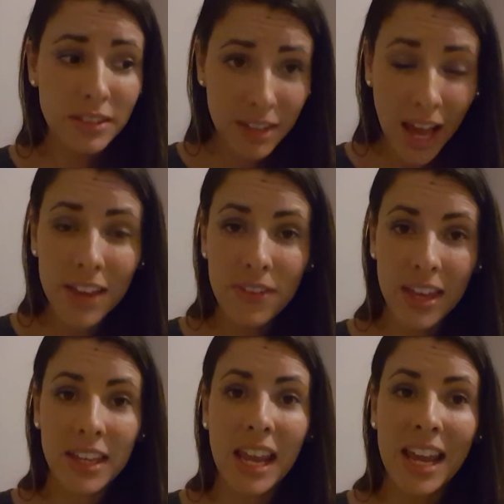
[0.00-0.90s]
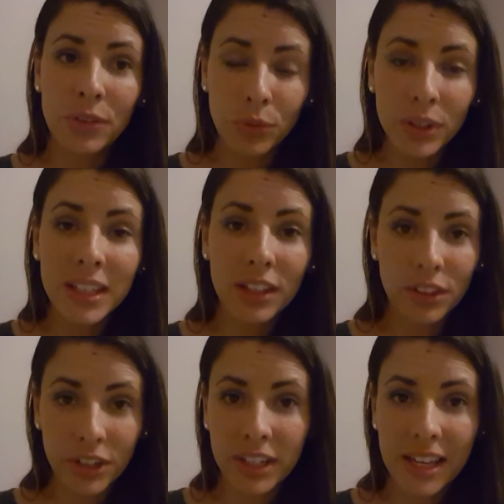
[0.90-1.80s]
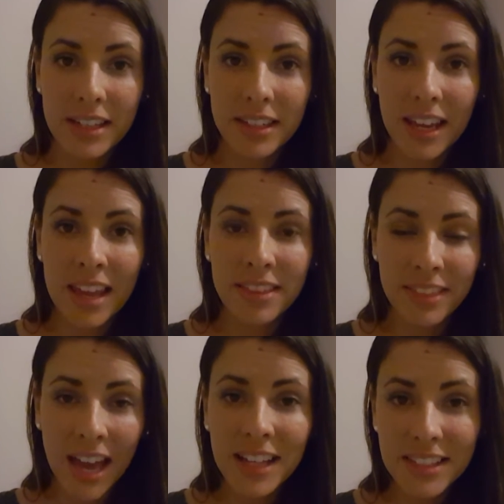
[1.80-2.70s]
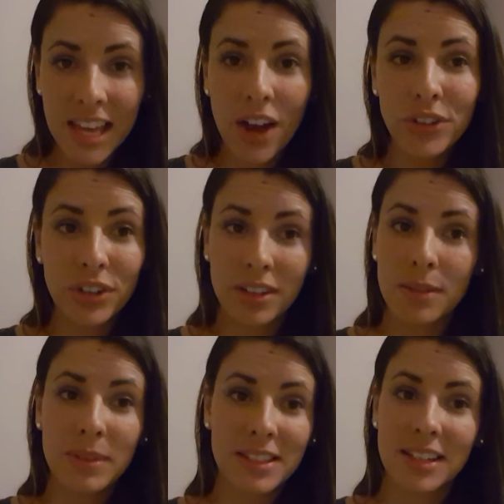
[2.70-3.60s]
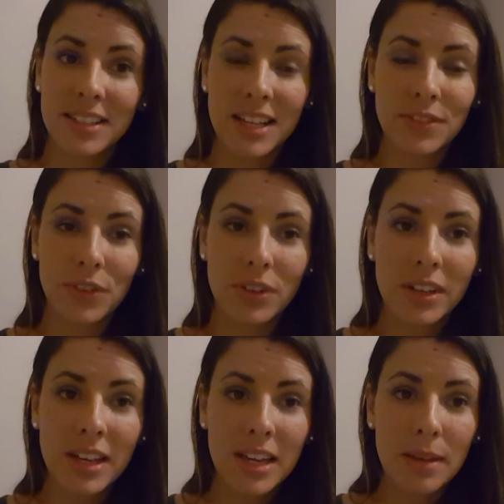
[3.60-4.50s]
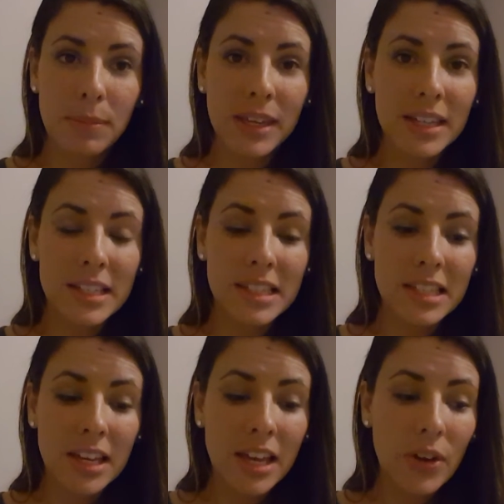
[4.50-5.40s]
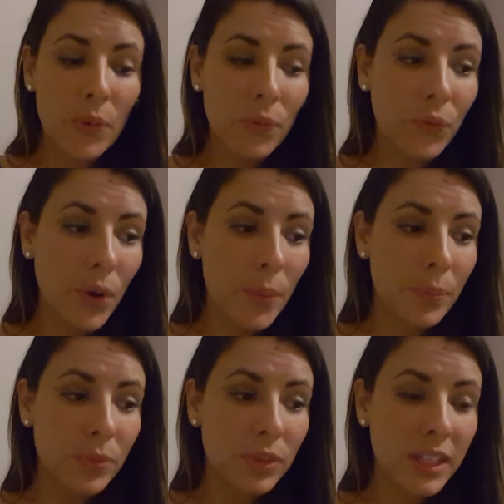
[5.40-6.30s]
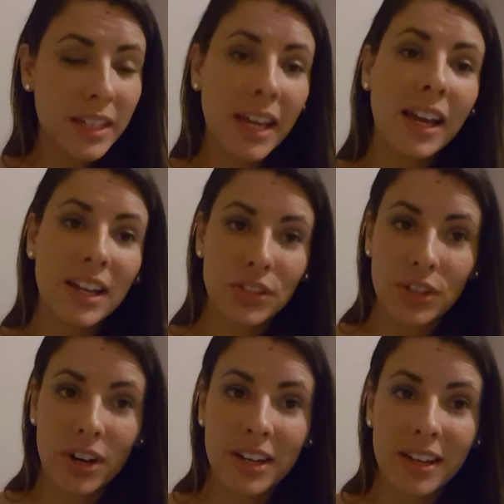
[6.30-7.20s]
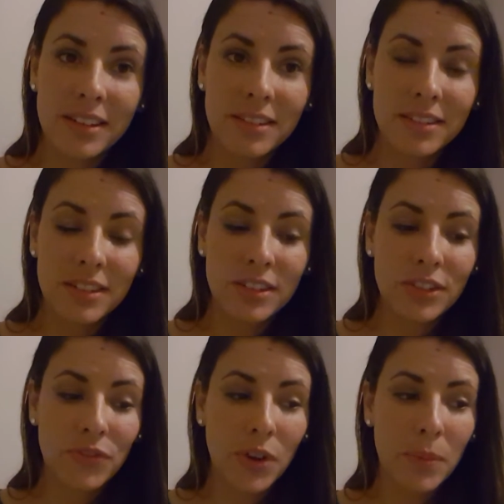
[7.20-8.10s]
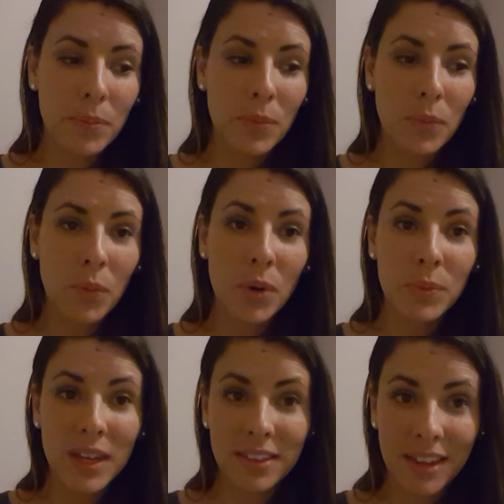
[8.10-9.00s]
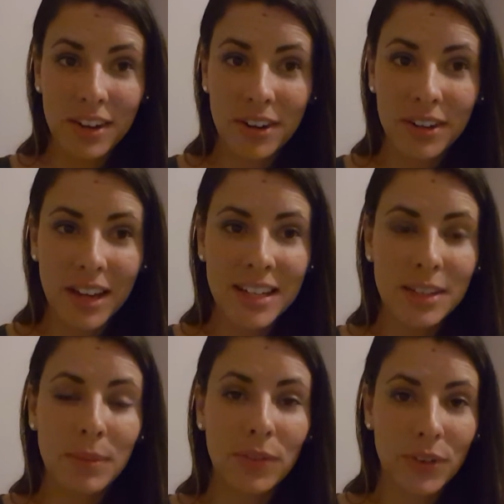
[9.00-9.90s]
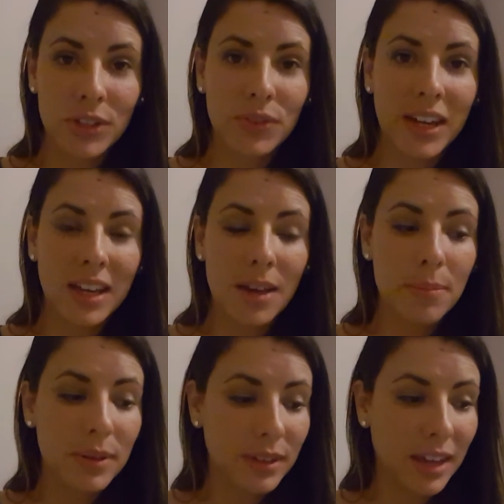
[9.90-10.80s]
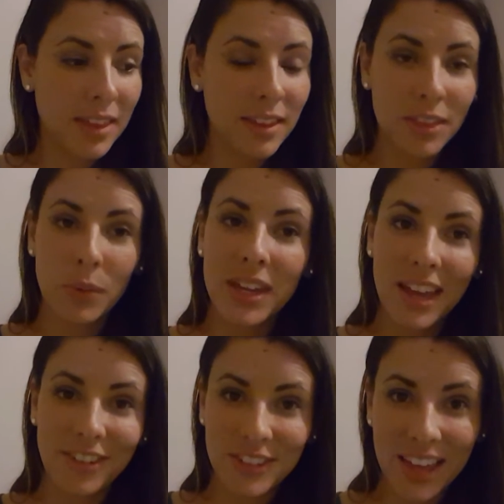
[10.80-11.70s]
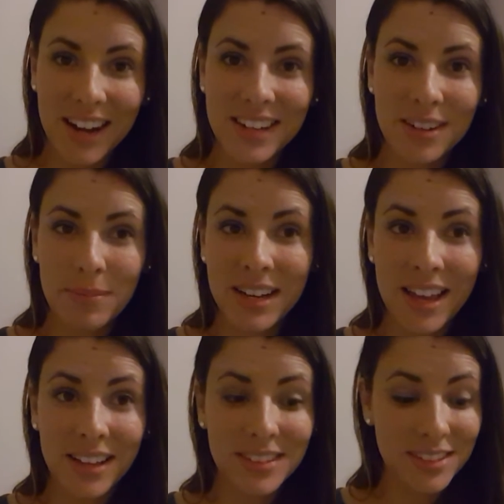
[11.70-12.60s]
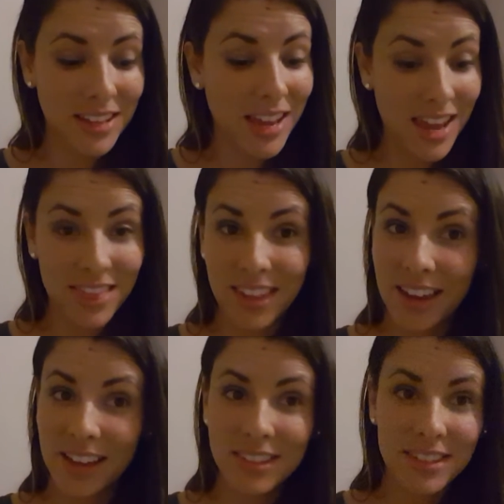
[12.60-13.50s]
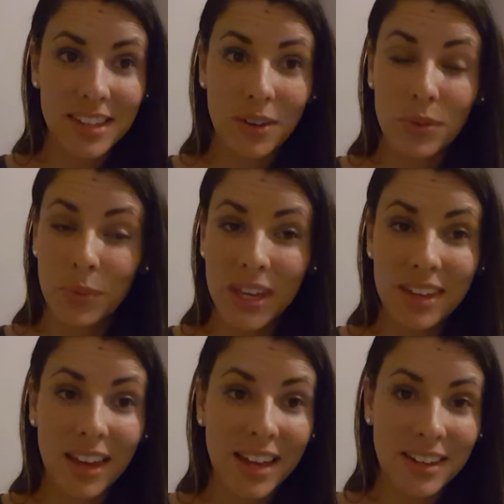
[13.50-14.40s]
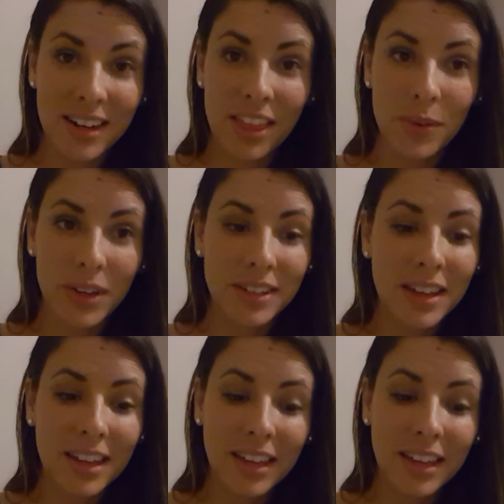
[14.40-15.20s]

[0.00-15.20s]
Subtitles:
dive in and really learn it. And that's how you're going to be successful. Because from the day I started, from 1 week later, I did my first rank up. And then the week after that, I did my next. And the next week, I did another one.